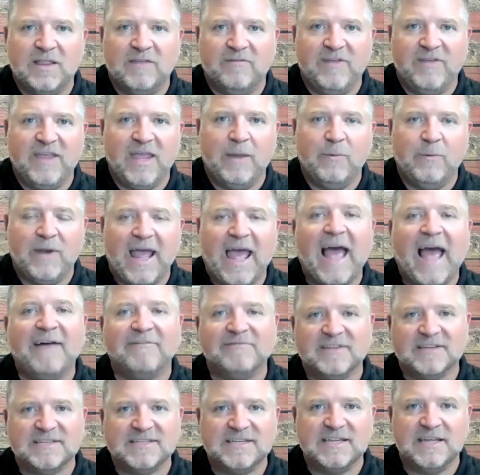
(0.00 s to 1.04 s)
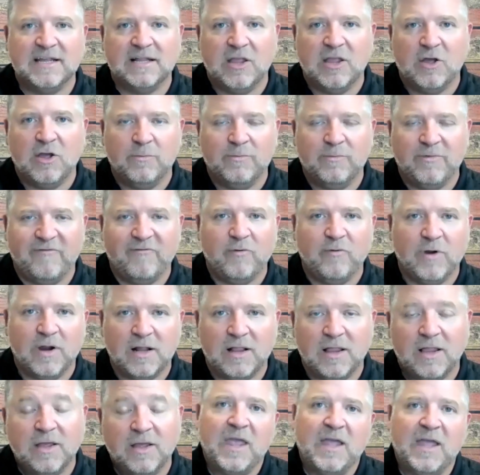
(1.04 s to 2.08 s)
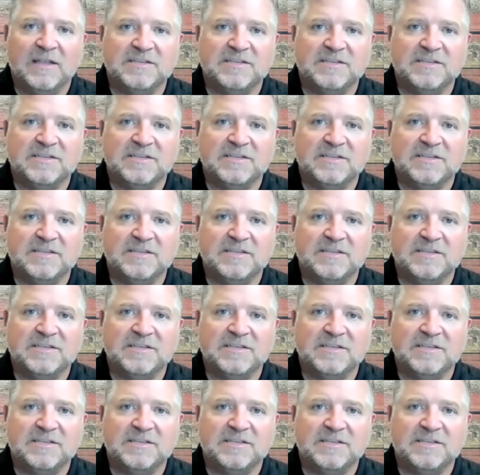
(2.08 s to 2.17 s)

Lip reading: the VA would have to see a loan before it closed.